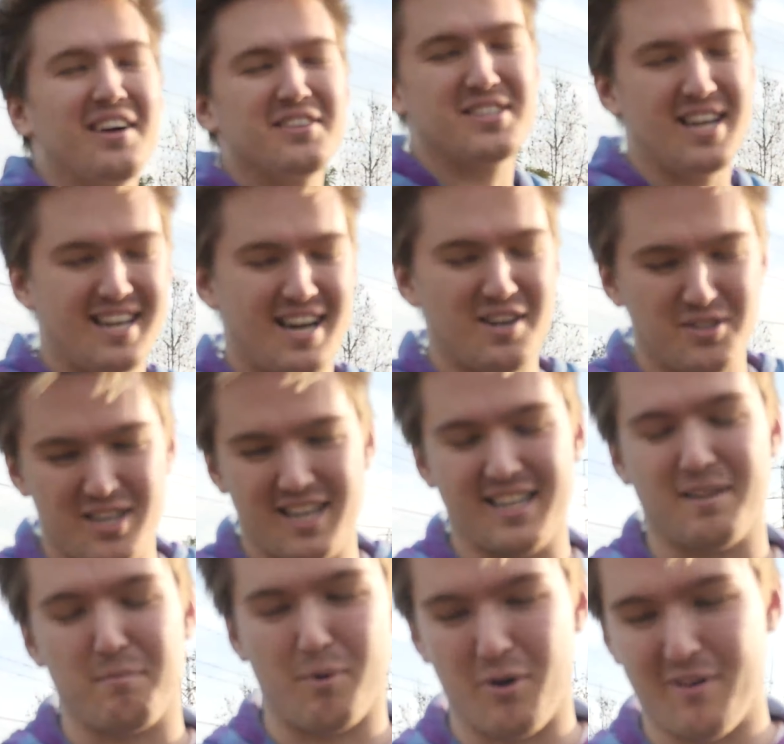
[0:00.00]
I'll just cut, I'll just tell like
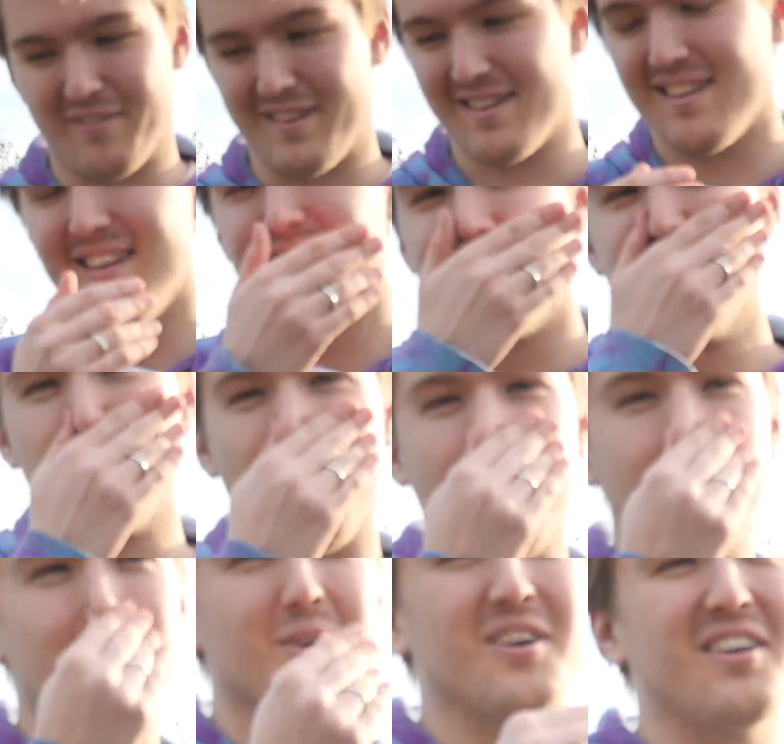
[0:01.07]
a part of it. So I
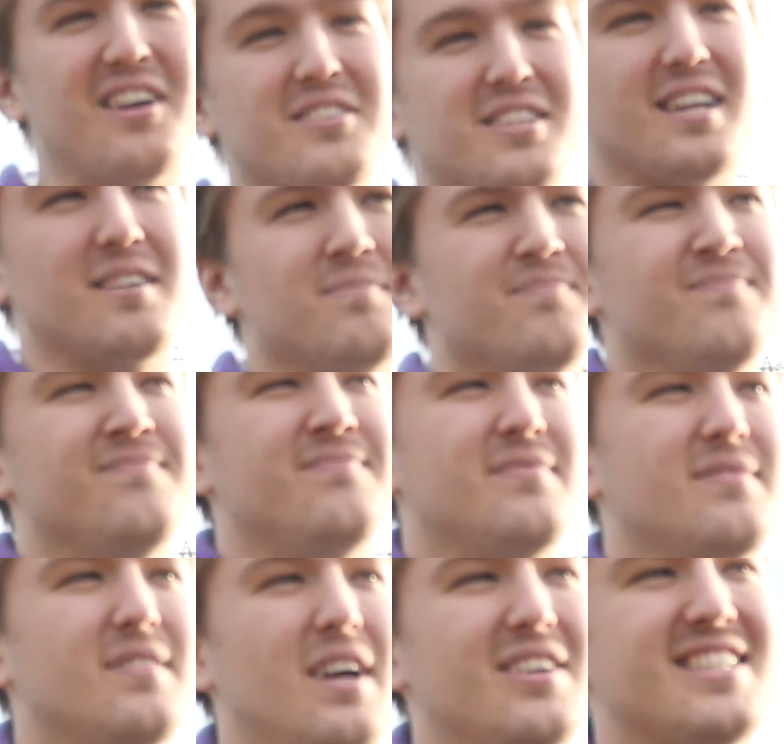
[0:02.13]
Googled, I was like,
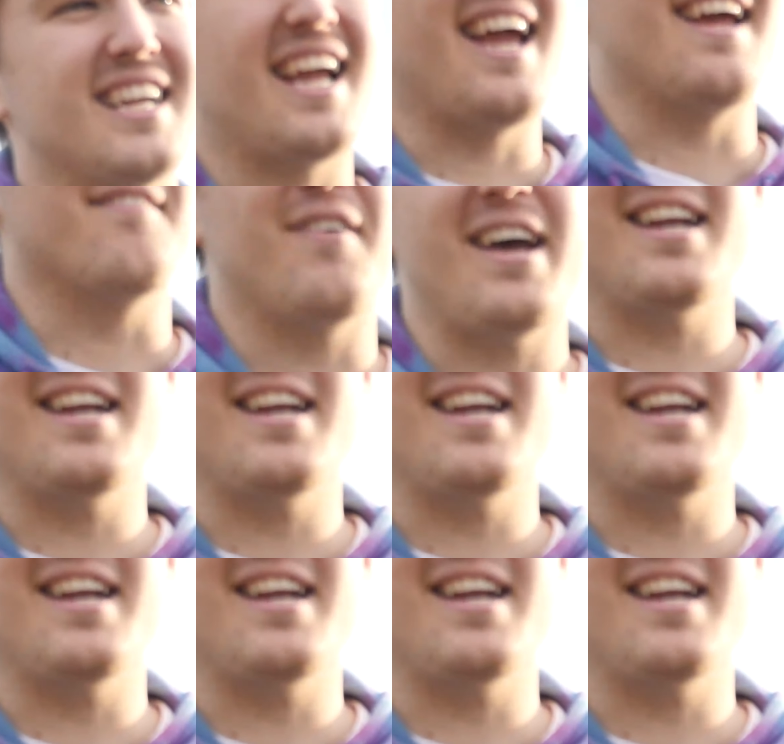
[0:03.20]
I was like, hey, if I